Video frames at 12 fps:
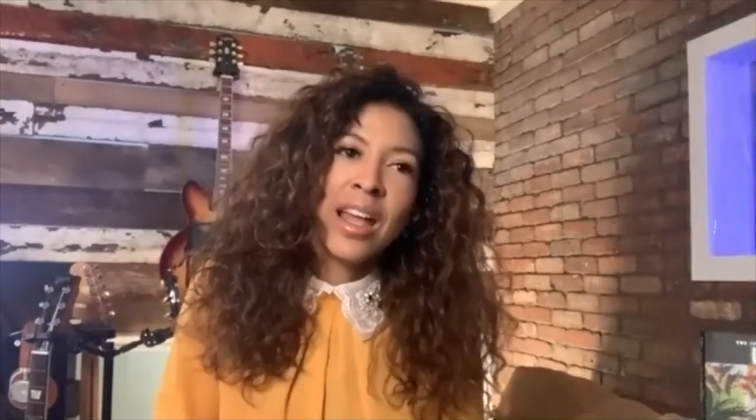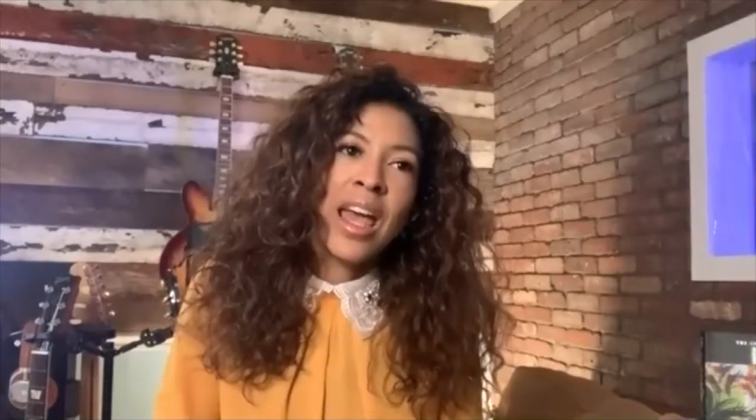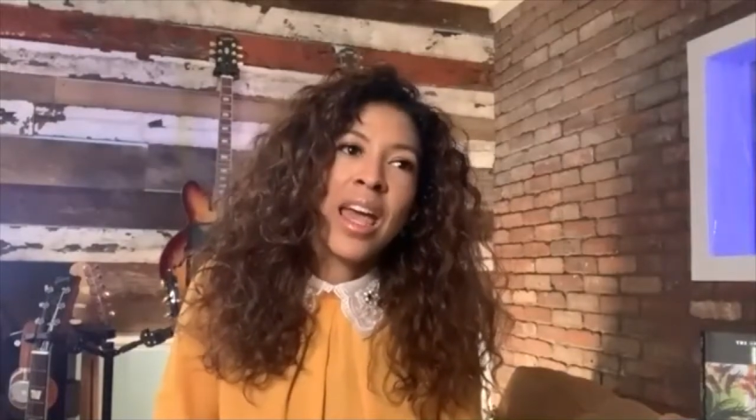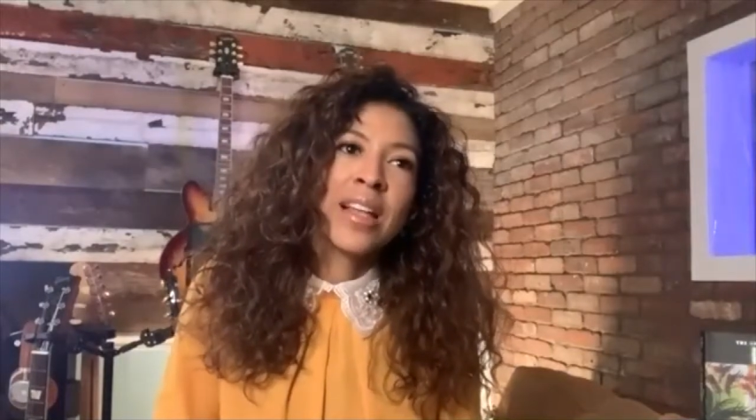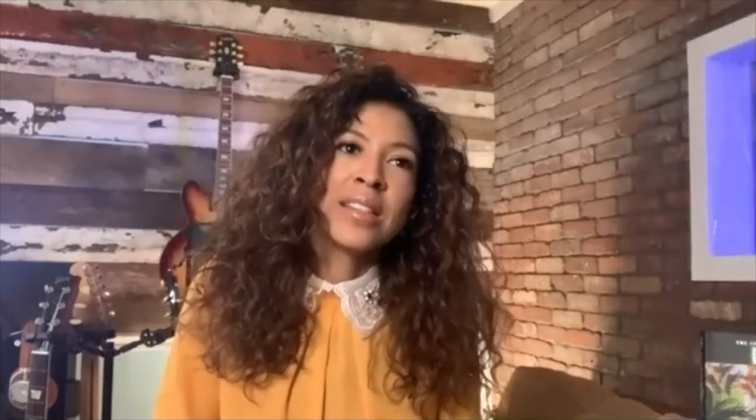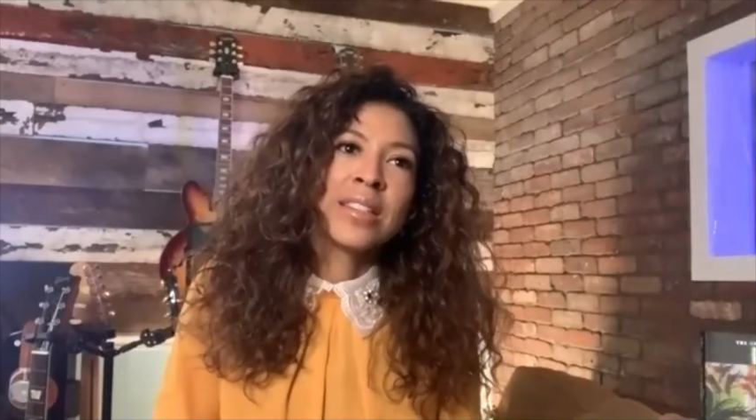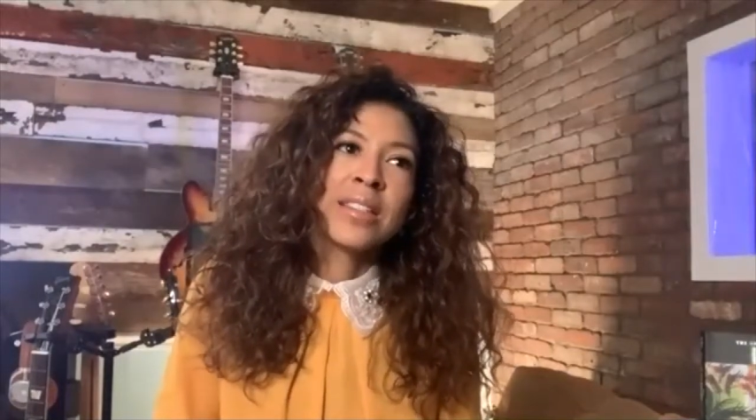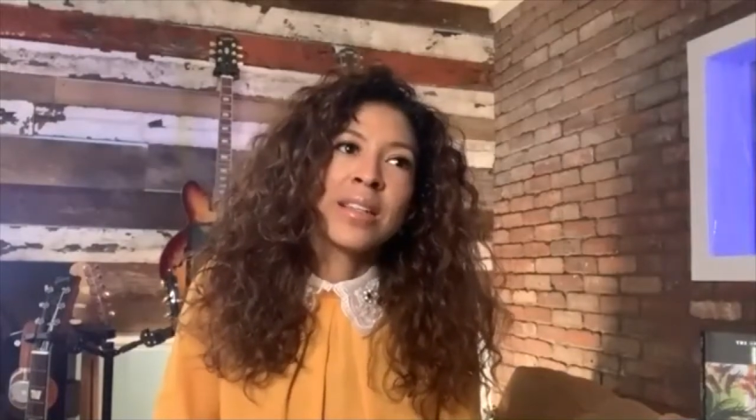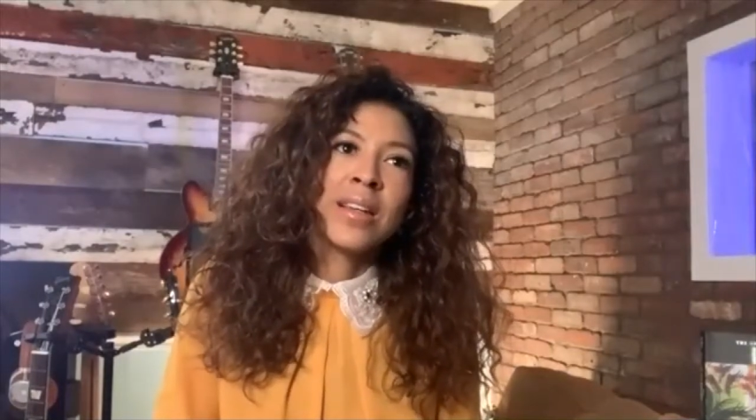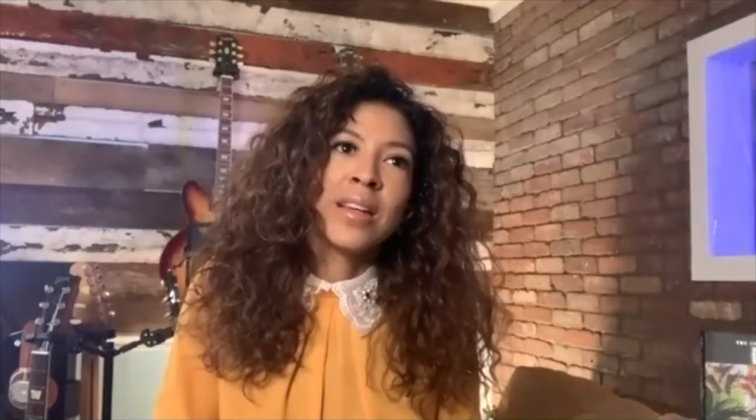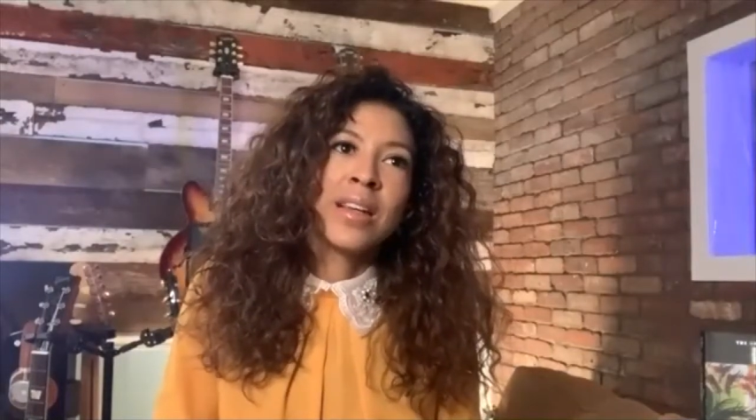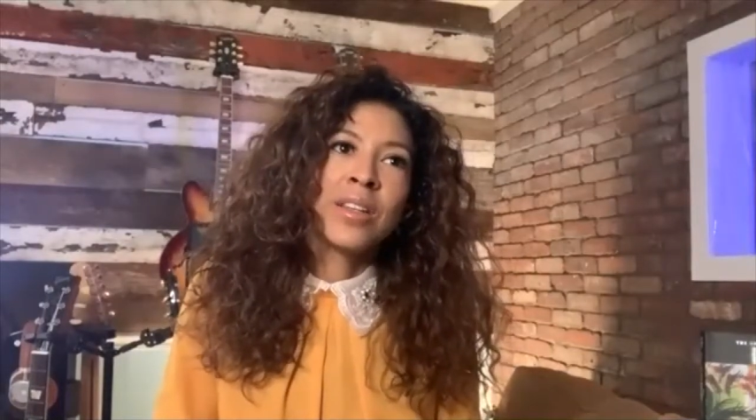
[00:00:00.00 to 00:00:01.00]
And
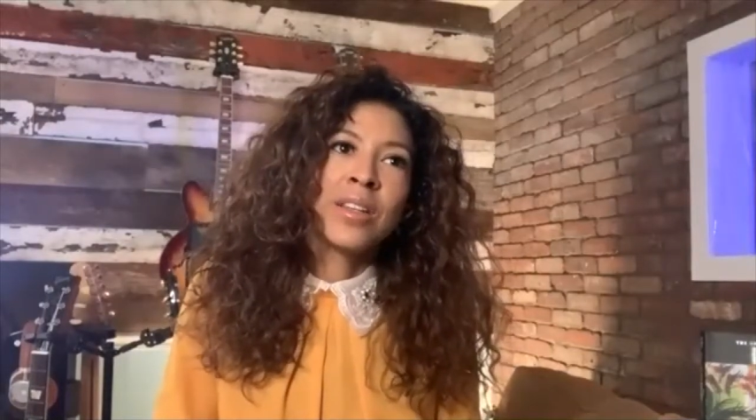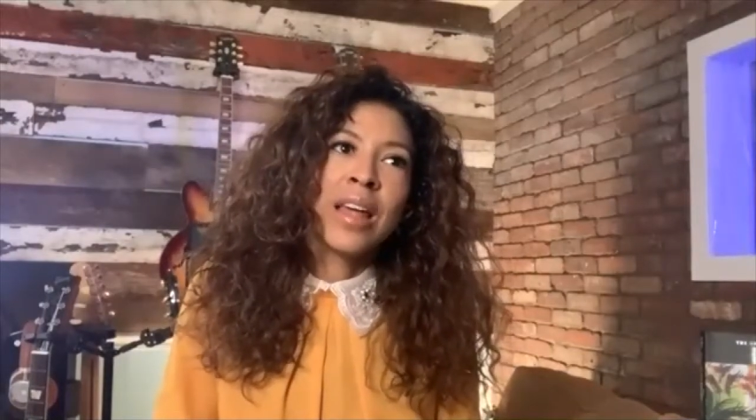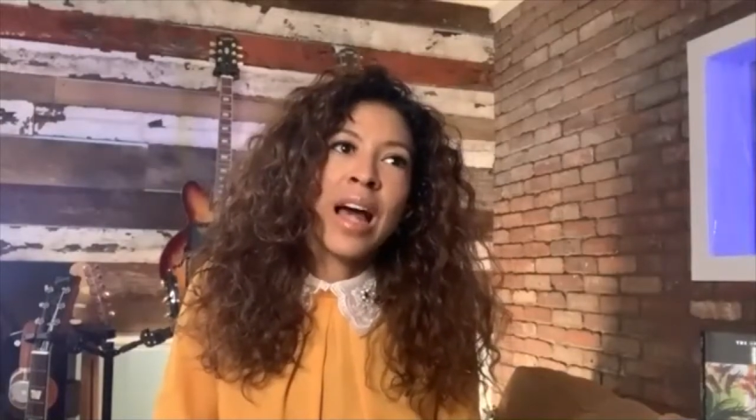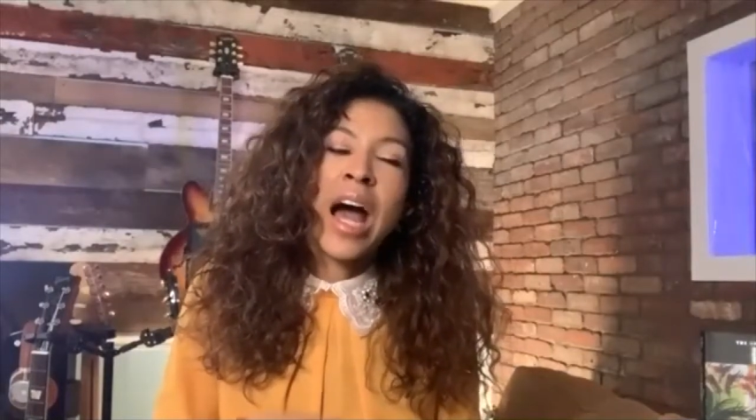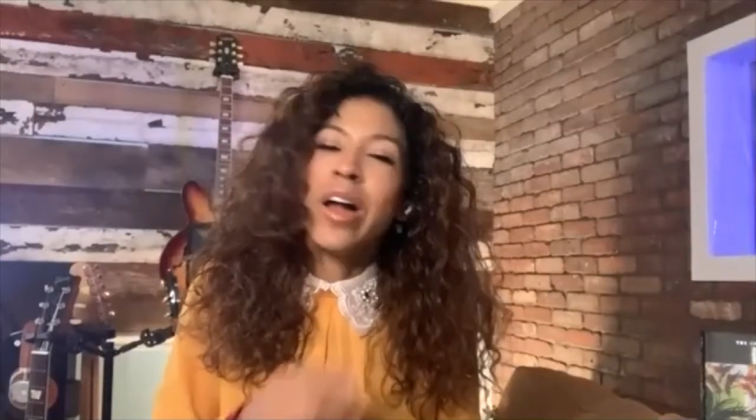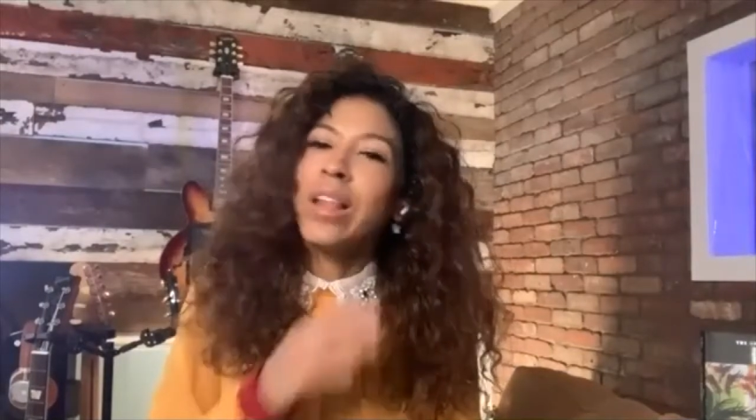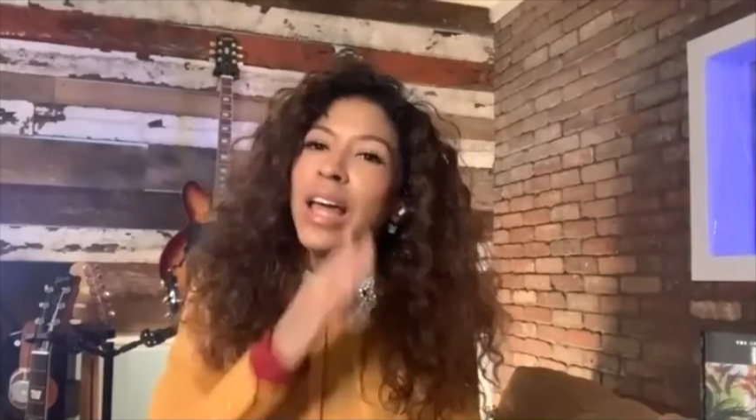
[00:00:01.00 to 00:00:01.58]
all